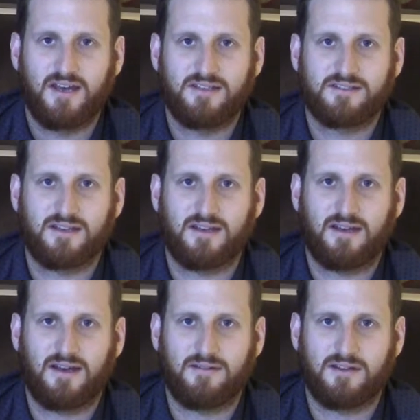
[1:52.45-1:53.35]

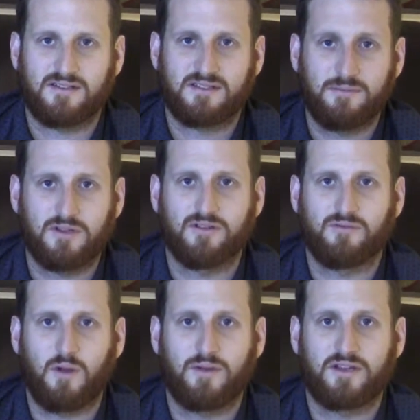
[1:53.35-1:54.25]
are a symbol
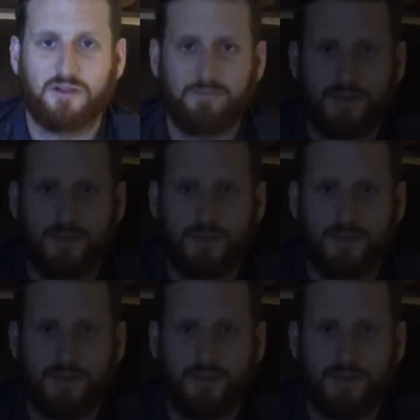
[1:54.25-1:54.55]
of what we could